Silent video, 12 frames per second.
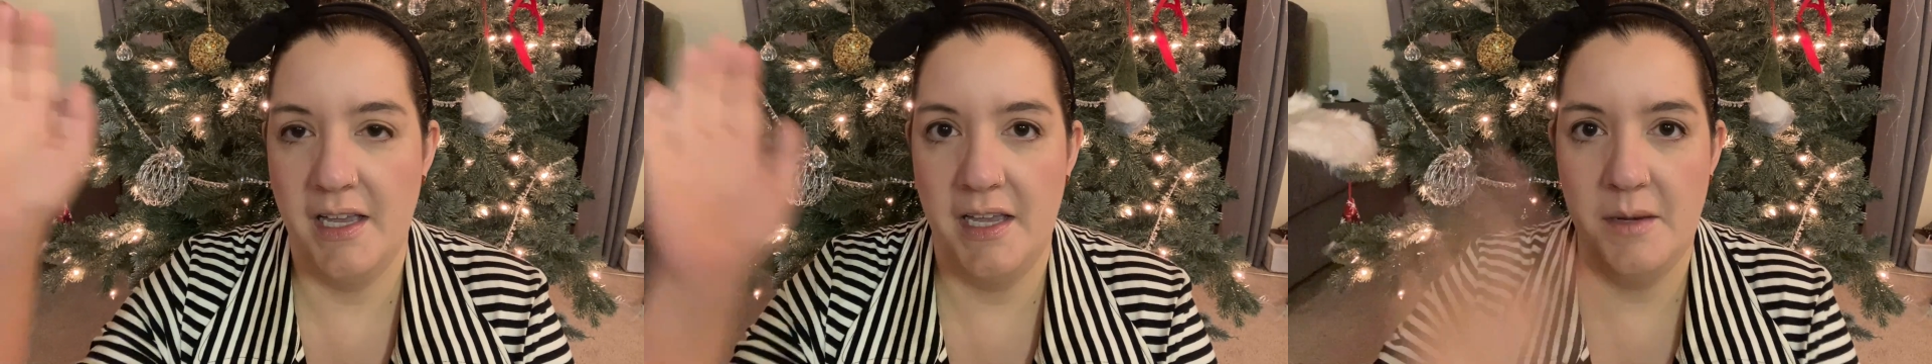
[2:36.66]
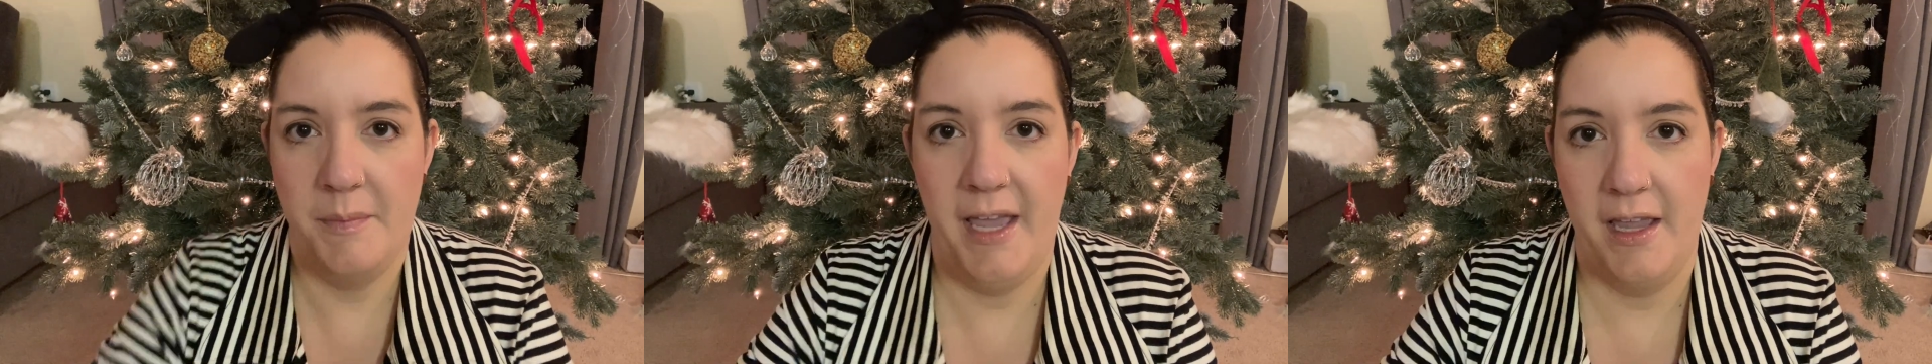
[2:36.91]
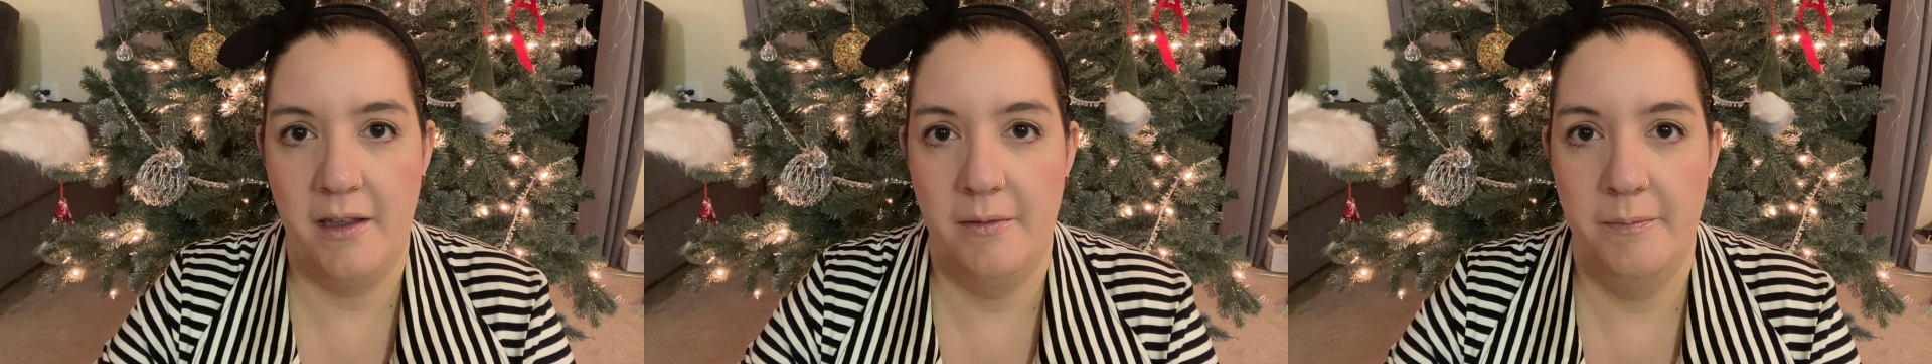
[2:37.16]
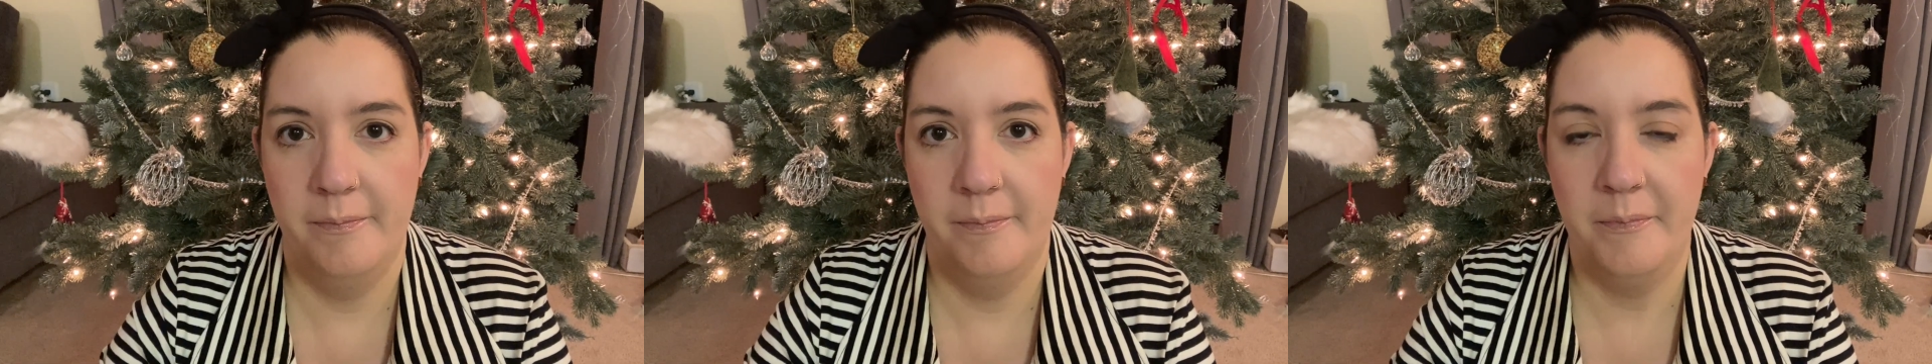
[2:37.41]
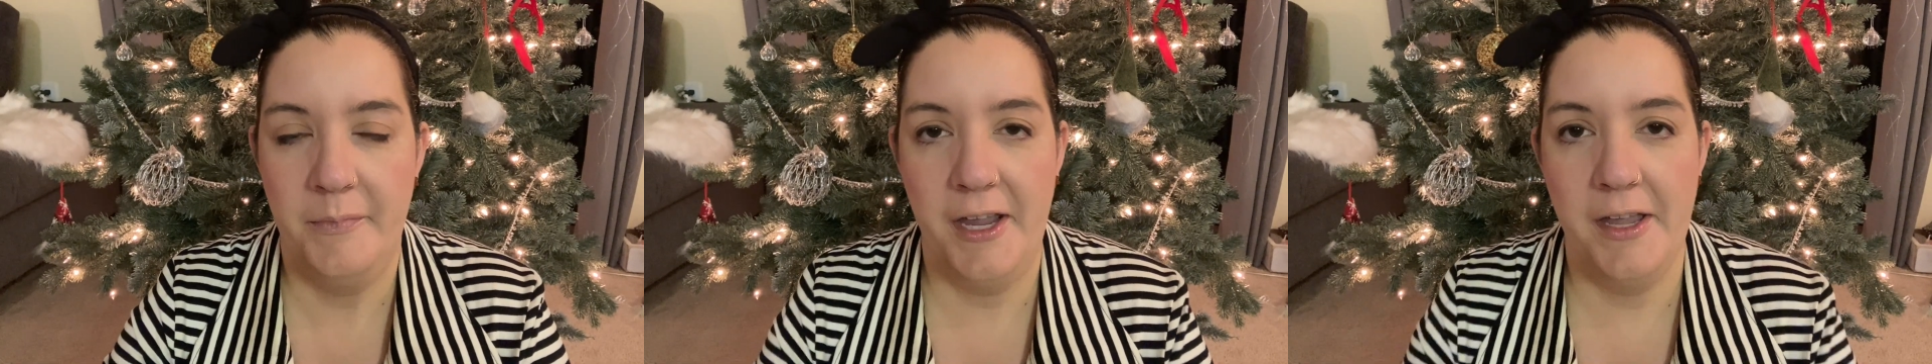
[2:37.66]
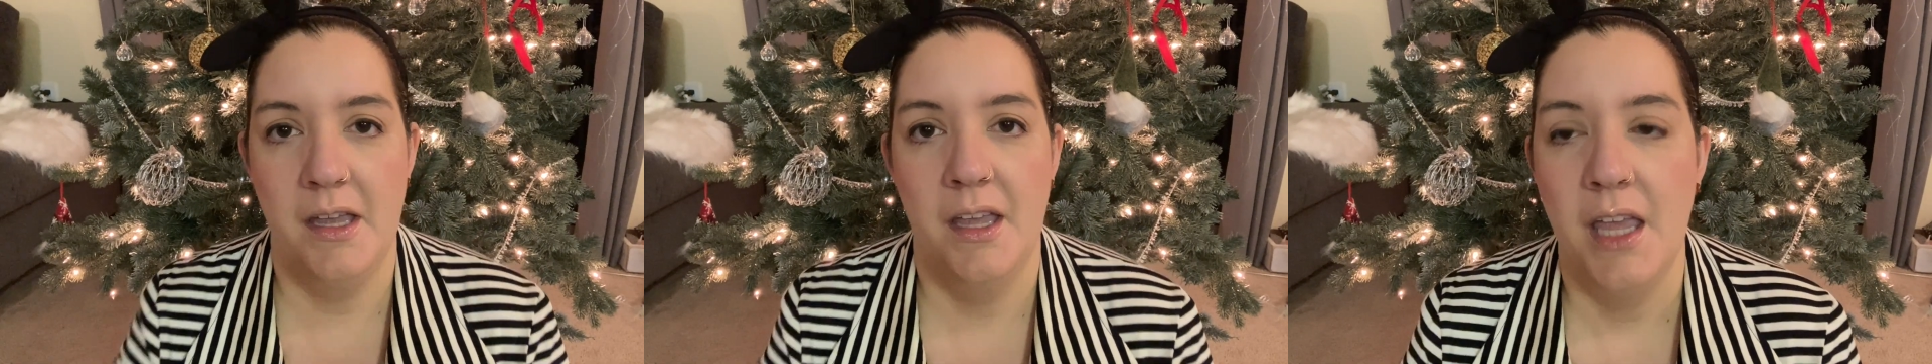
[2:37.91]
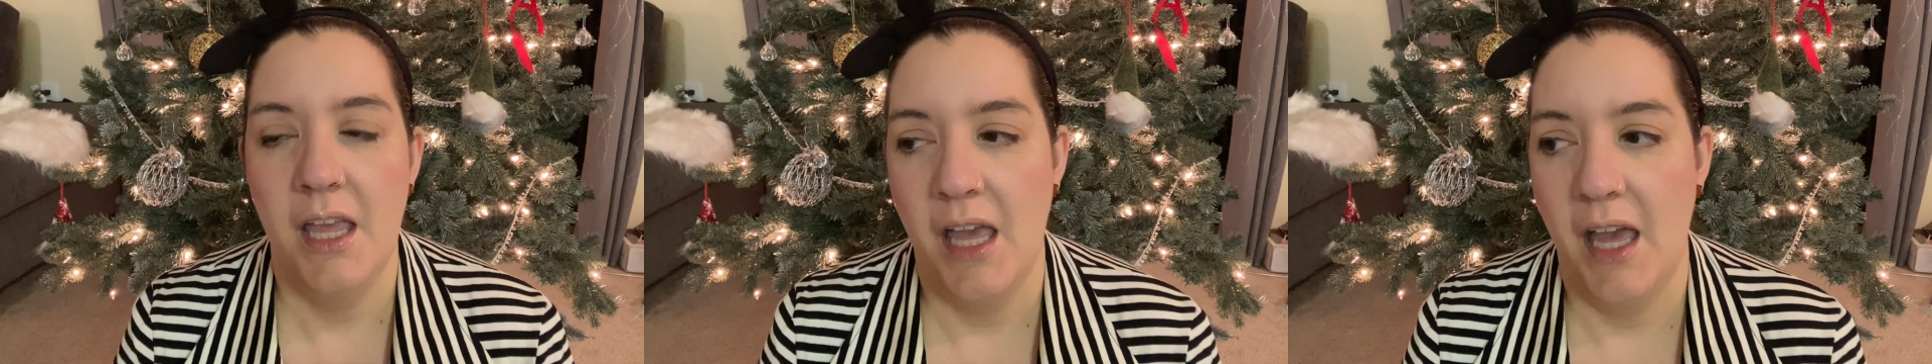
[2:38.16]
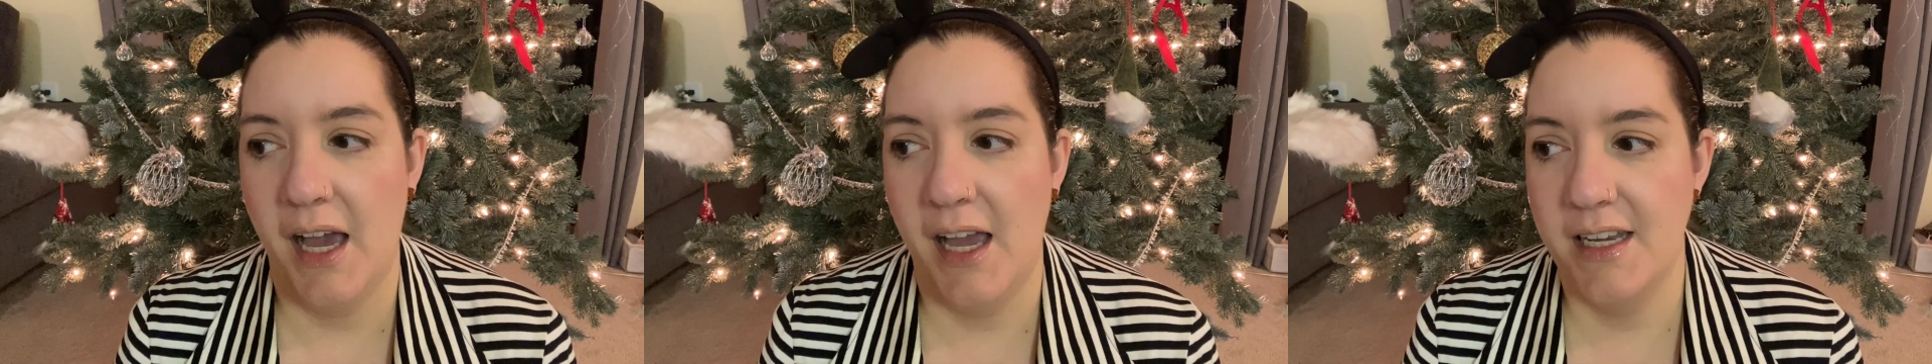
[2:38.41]
bang, right?
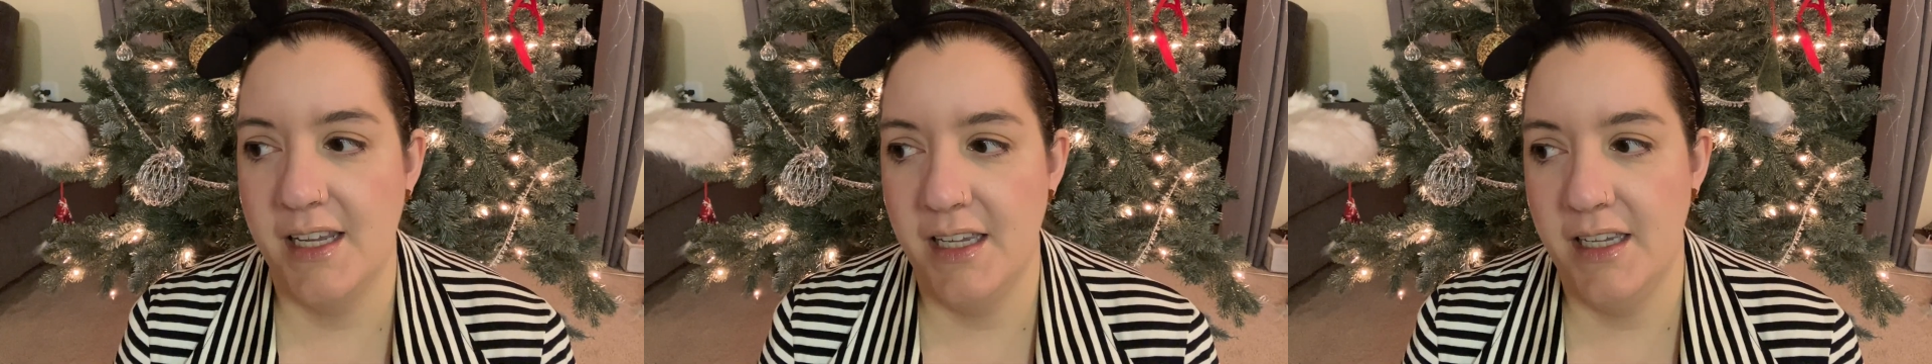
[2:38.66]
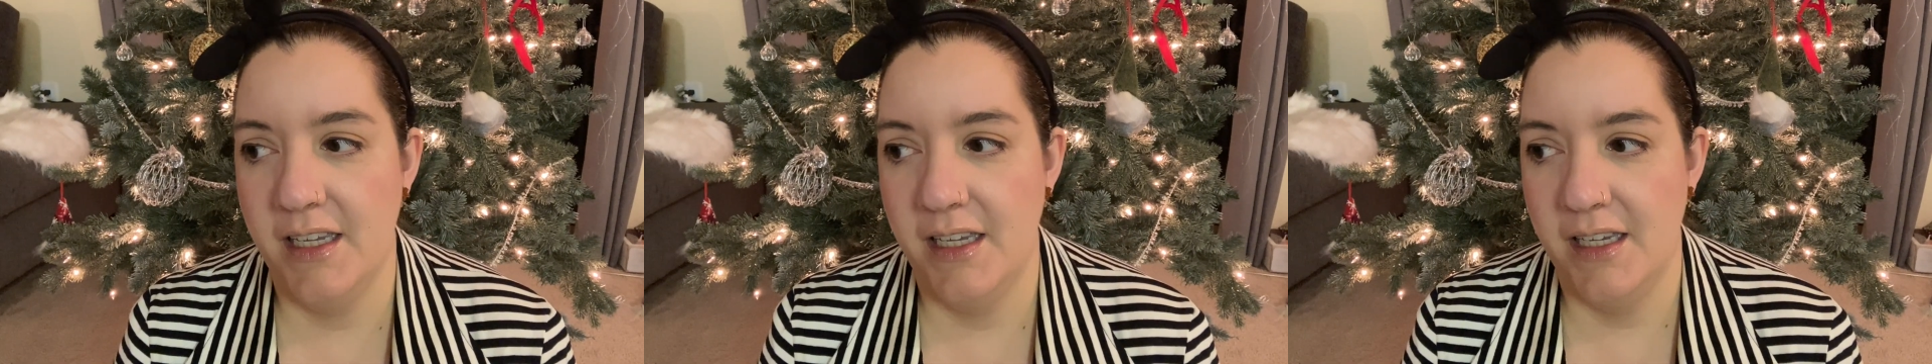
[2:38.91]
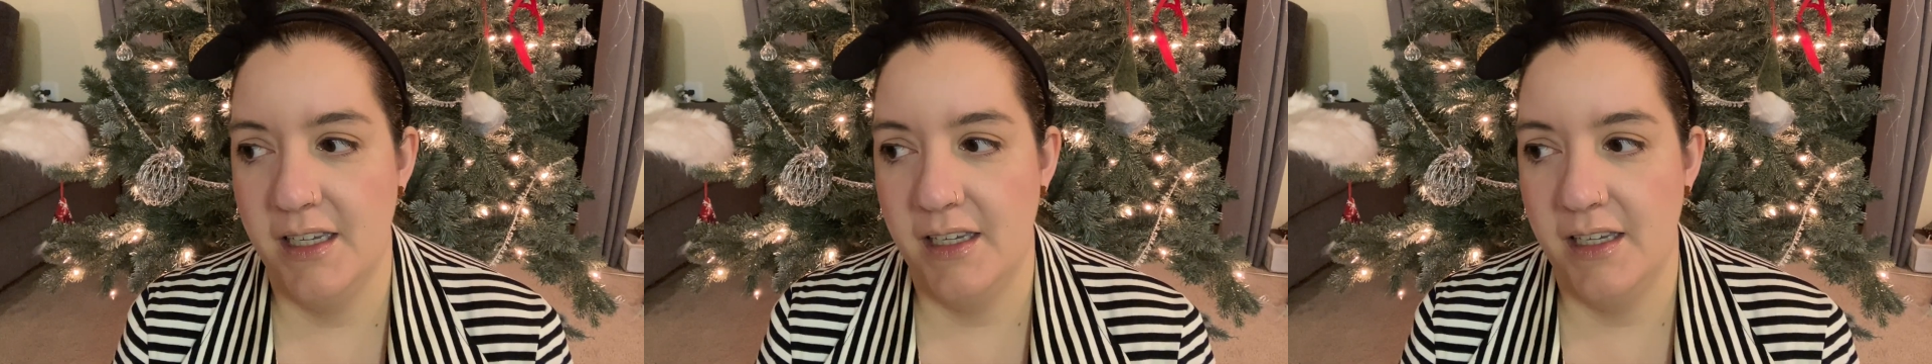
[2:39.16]
And it